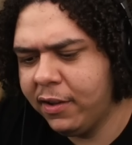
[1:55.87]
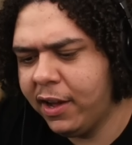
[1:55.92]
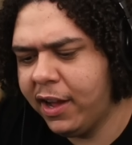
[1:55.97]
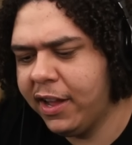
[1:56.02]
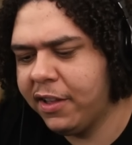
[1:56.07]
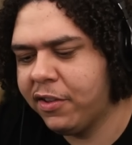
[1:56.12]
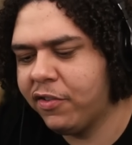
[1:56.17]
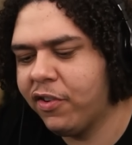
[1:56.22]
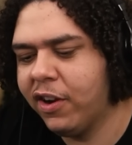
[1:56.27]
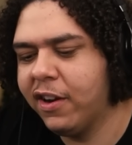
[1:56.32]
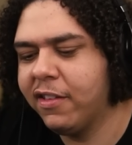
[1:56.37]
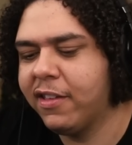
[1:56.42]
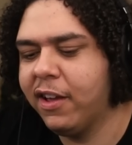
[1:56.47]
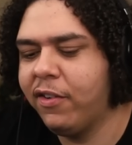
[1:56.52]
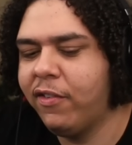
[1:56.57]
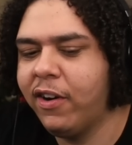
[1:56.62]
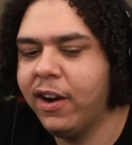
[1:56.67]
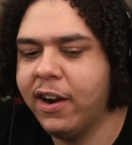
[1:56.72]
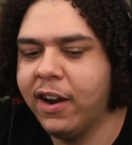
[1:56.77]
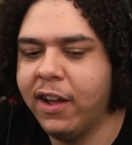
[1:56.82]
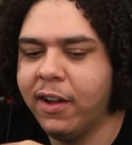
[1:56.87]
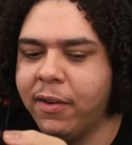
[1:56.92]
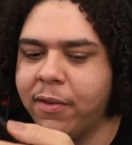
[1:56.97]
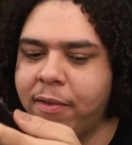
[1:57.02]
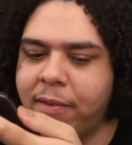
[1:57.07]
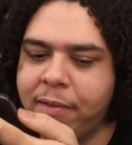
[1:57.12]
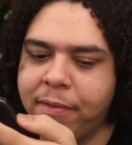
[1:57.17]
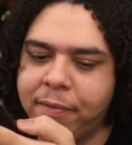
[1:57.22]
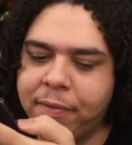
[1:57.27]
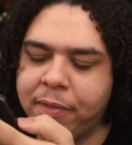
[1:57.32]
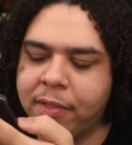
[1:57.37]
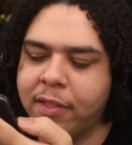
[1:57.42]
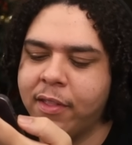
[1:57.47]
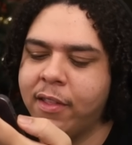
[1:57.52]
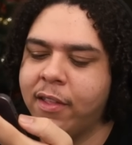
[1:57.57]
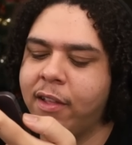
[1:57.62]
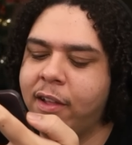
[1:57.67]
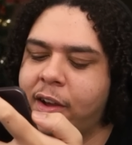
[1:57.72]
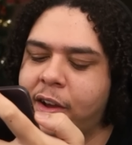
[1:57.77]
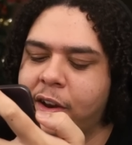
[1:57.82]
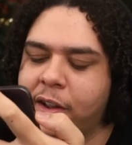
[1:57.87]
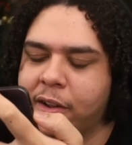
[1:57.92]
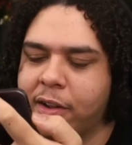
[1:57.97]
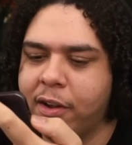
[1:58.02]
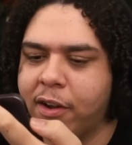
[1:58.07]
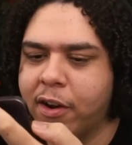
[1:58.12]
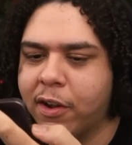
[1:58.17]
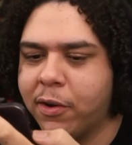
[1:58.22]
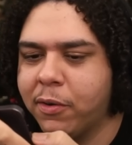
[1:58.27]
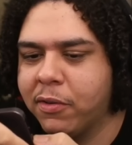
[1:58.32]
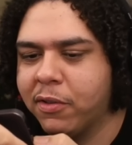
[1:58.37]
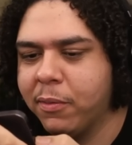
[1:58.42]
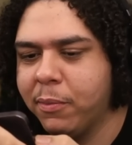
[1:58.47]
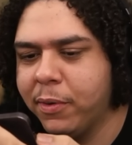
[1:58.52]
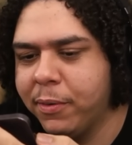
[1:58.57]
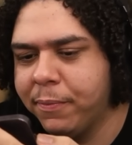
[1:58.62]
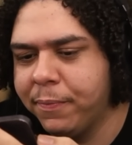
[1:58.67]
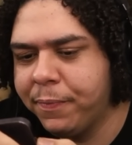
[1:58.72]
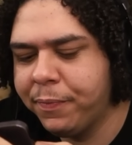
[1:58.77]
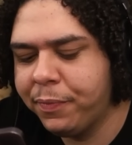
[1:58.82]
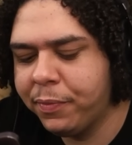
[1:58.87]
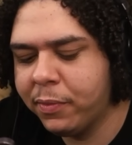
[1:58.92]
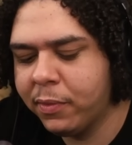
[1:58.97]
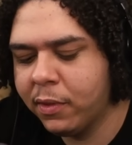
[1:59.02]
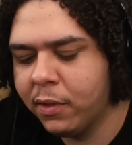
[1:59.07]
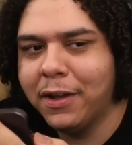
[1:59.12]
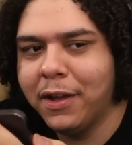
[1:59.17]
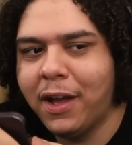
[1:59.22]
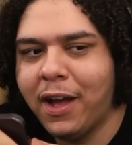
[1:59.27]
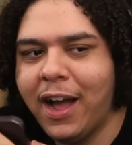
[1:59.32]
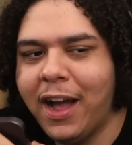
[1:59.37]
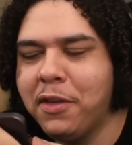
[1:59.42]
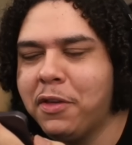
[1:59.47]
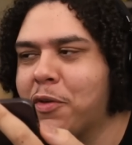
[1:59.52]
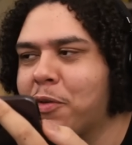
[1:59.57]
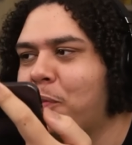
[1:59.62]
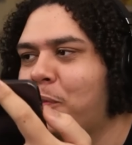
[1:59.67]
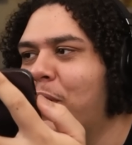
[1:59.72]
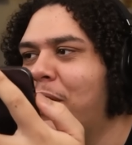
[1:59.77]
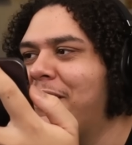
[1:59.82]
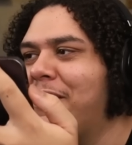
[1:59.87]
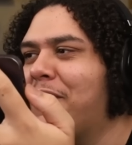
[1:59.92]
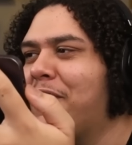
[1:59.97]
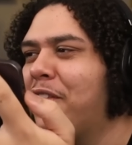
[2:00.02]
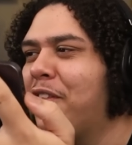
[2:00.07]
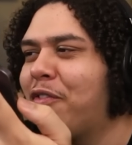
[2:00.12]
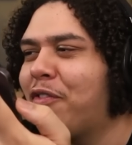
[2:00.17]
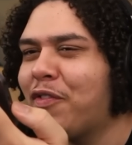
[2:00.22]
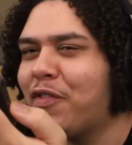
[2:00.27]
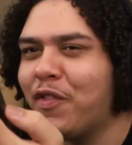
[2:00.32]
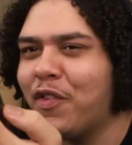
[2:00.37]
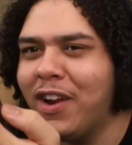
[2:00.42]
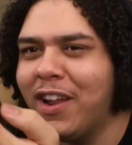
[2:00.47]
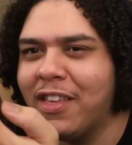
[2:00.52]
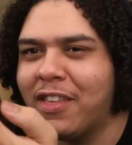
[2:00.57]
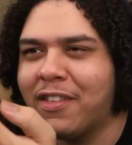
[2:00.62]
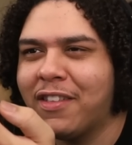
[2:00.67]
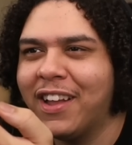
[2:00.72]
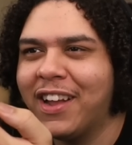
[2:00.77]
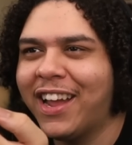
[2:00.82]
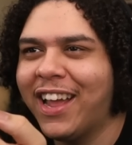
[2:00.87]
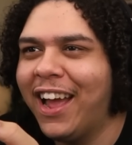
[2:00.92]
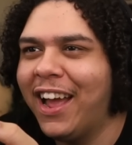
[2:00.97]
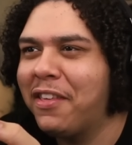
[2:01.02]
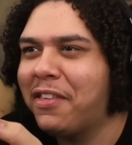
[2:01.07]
I need to try this out right now. I'm going to call someone. I just went to the fridge to get a